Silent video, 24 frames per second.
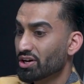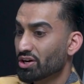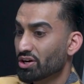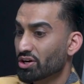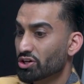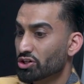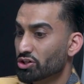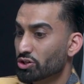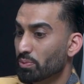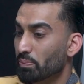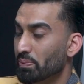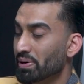
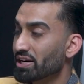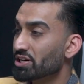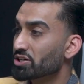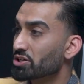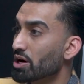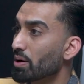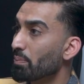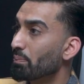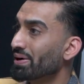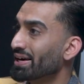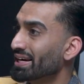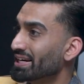you're being
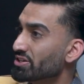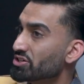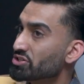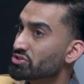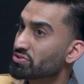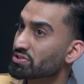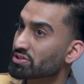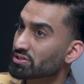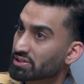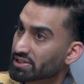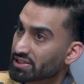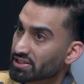taught by
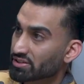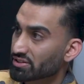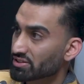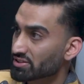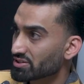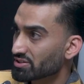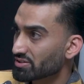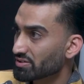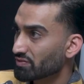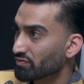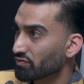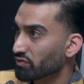industry
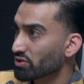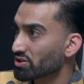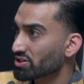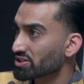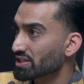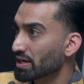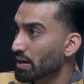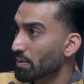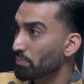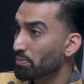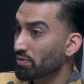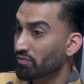leaders. For
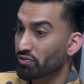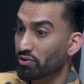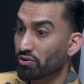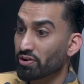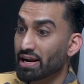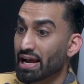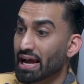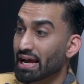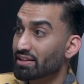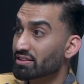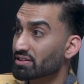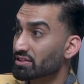example, if you're an
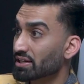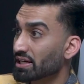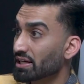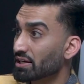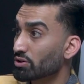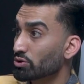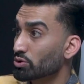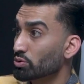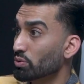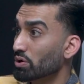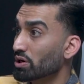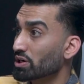athlete
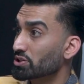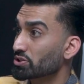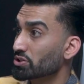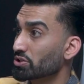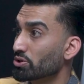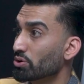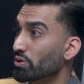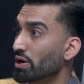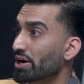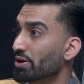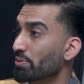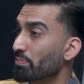who wants to
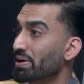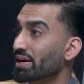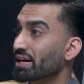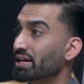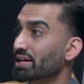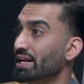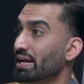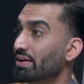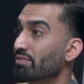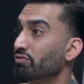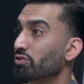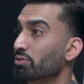know how to make a
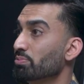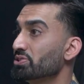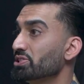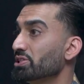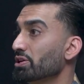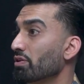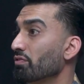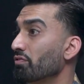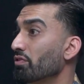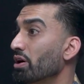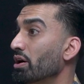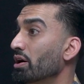name for
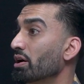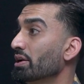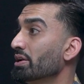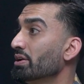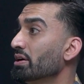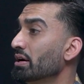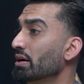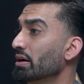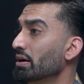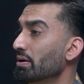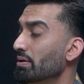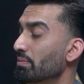himself on
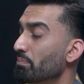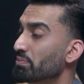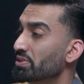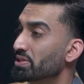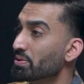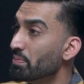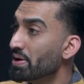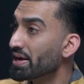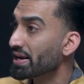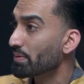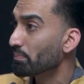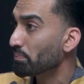the
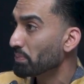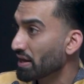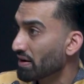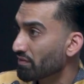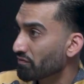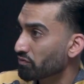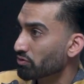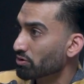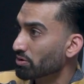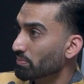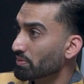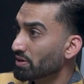Meta
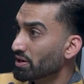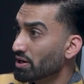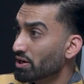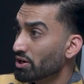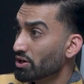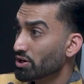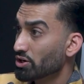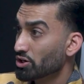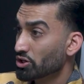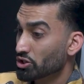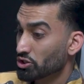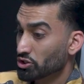platform,
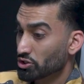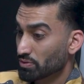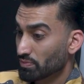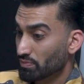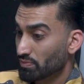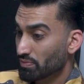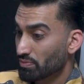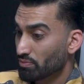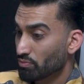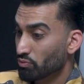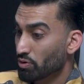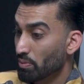
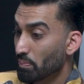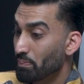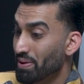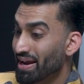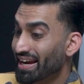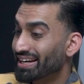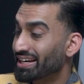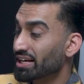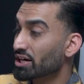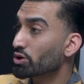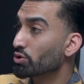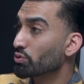
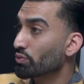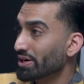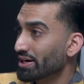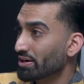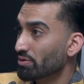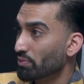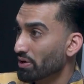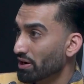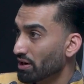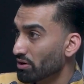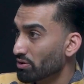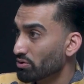Rebecca
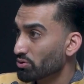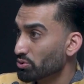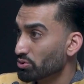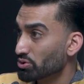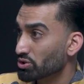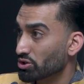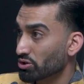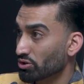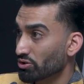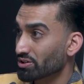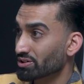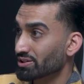Greenwell, who
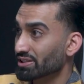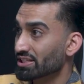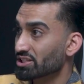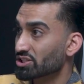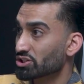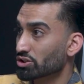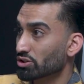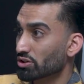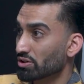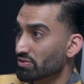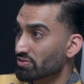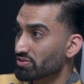currently
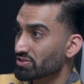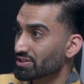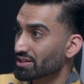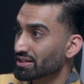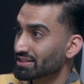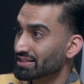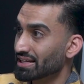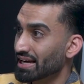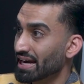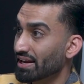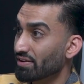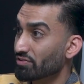serves as
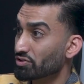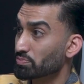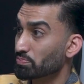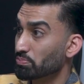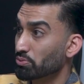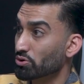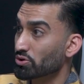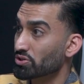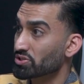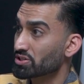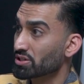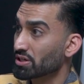the head of
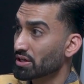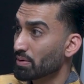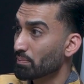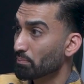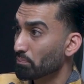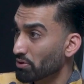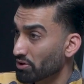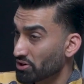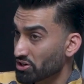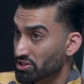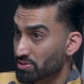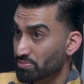sports
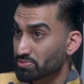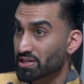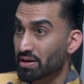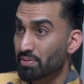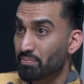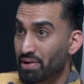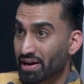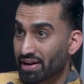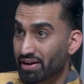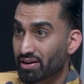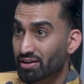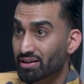partnerships at
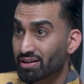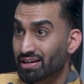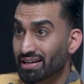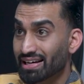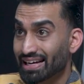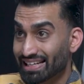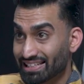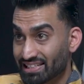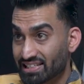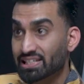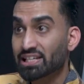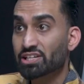Meta,
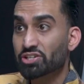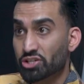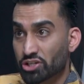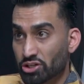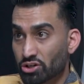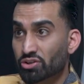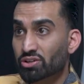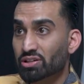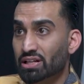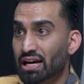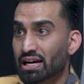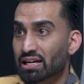is teaching
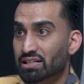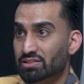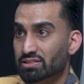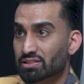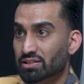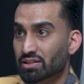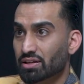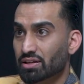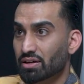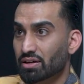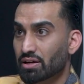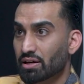your class.
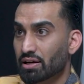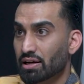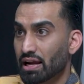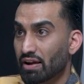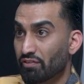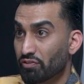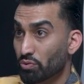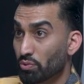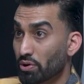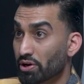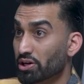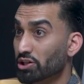
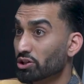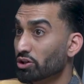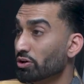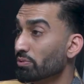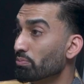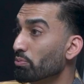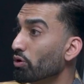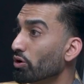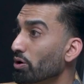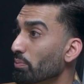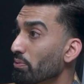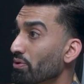If you want to learn
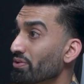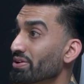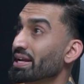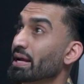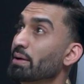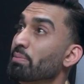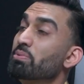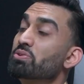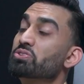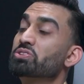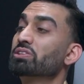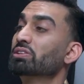more about
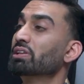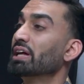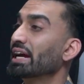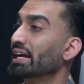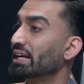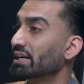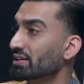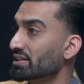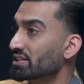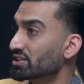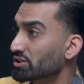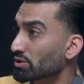name, image, and
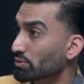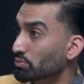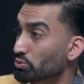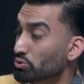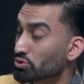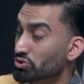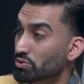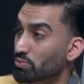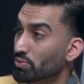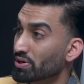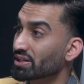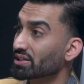likeness, the
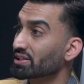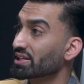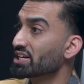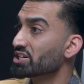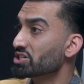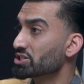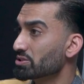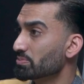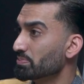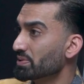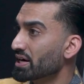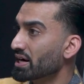rules and
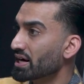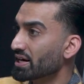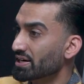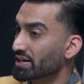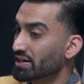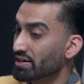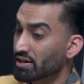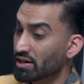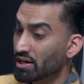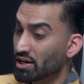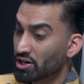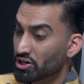regulations behind
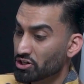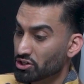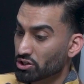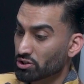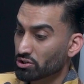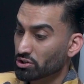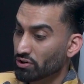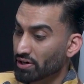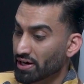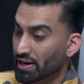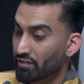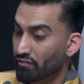it, you're
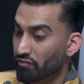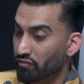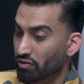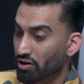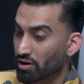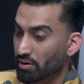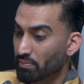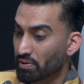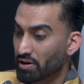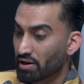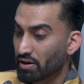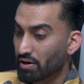learning
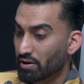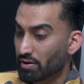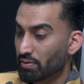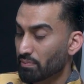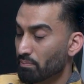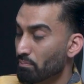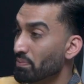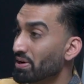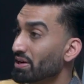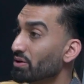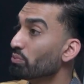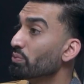from
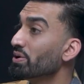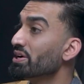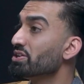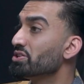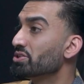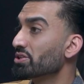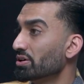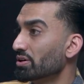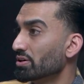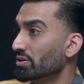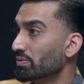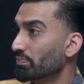Mitt
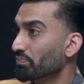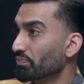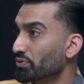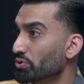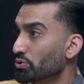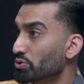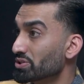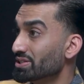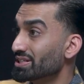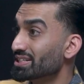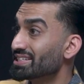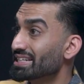Winter,
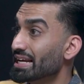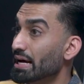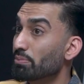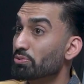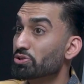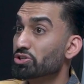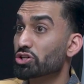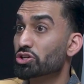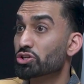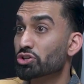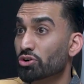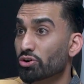who's an
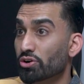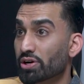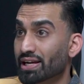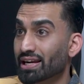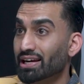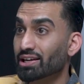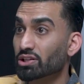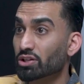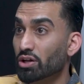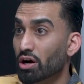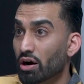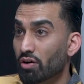established attorney
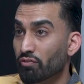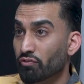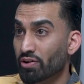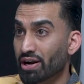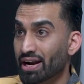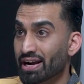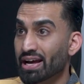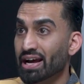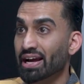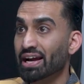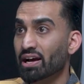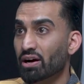at law for
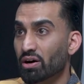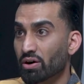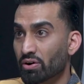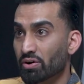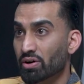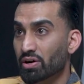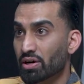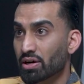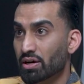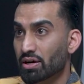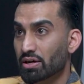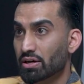NIL.
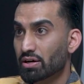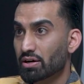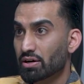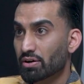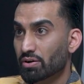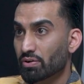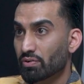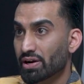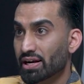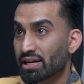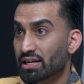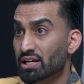
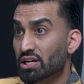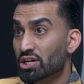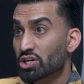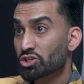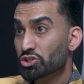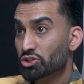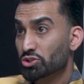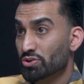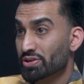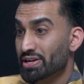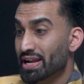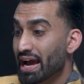Right?
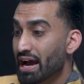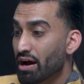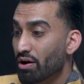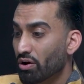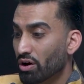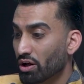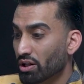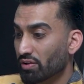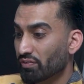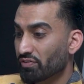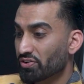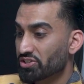So now
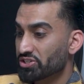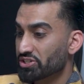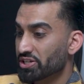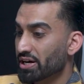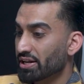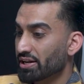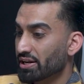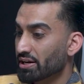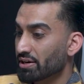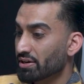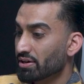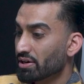all of a
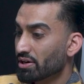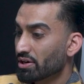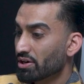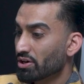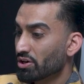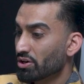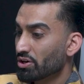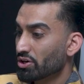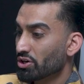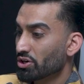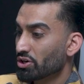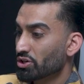sudden,
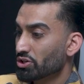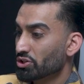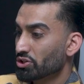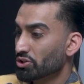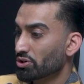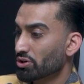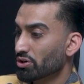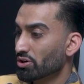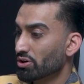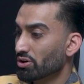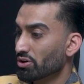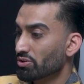
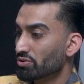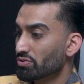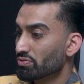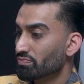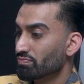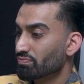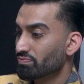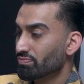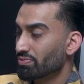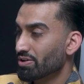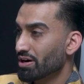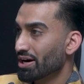
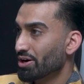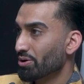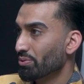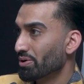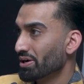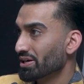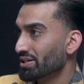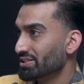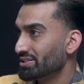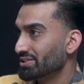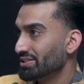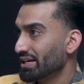I don't
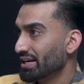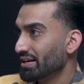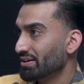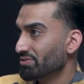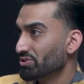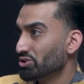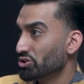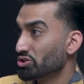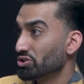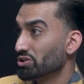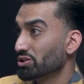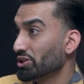want to say
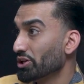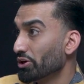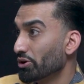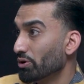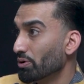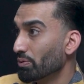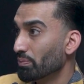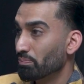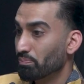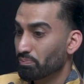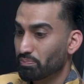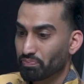your
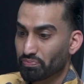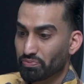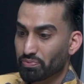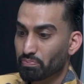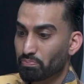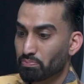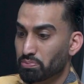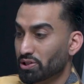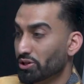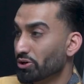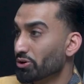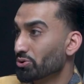little
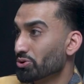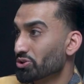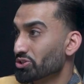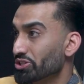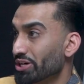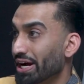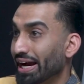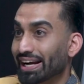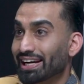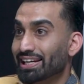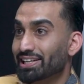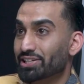political
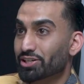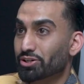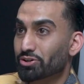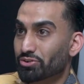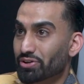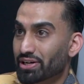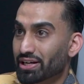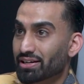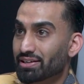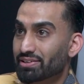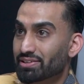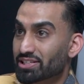science
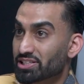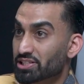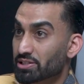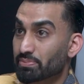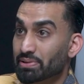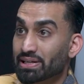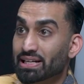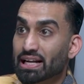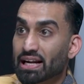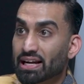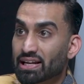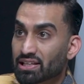degree doesn't
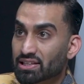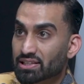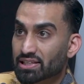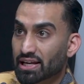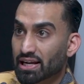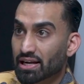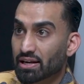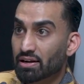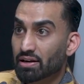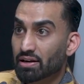mean anything.